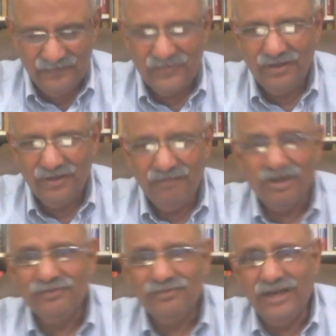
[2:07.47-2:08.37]
One of
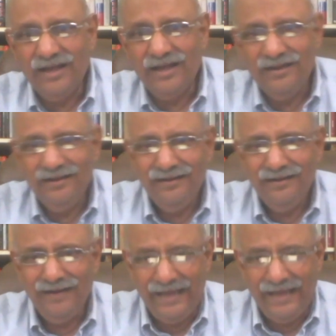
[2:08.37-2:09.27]
the
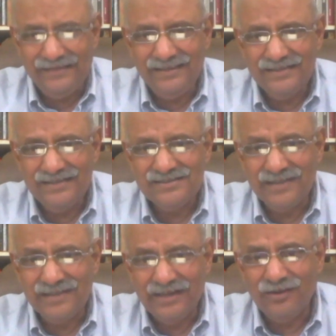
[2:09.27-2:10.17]
lengthiest
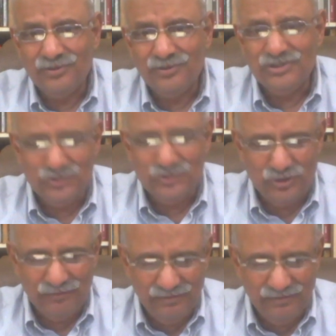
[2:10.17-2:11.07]
written constitution of
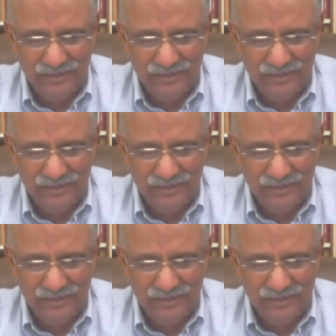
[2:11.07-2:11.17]
the world.